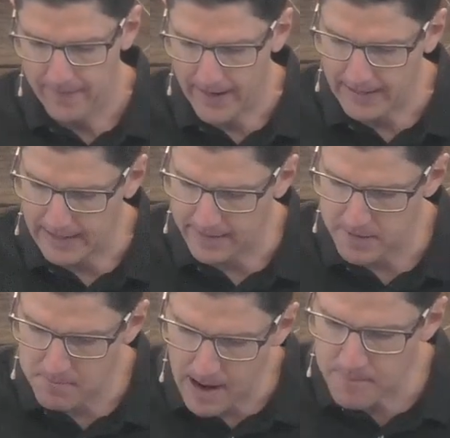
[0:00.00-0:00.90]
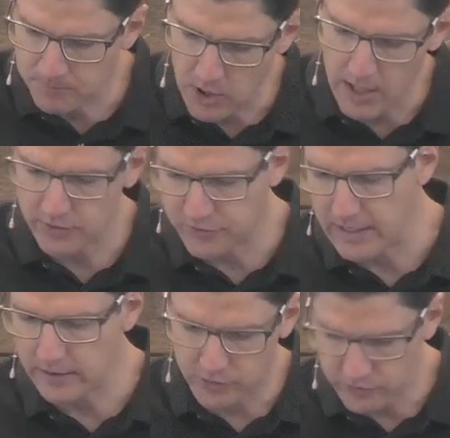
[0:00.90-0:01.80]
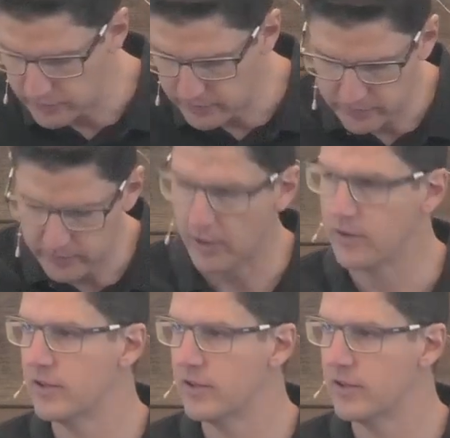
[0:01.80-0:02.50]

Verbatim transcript: And, and the mum kind of says, because it's, you know,